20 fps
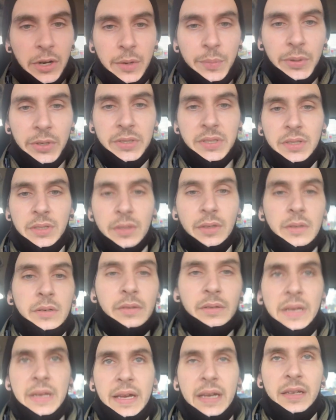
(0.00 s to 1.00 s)
to pursue
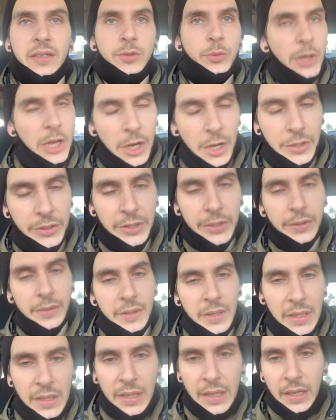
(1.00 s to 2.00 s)
as we all do.
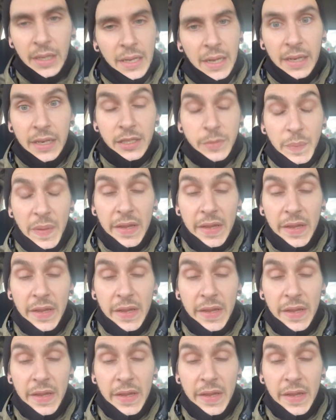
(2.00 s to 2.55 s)
And it's been